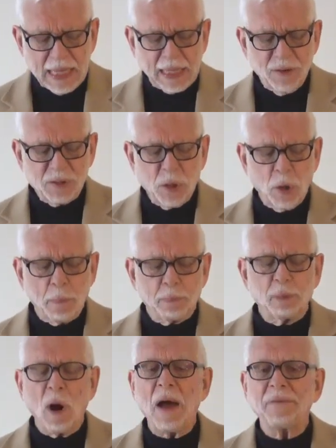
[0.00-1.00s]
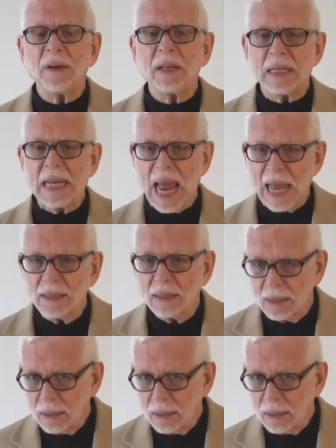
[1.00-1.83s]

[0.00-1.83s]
gives you a profit net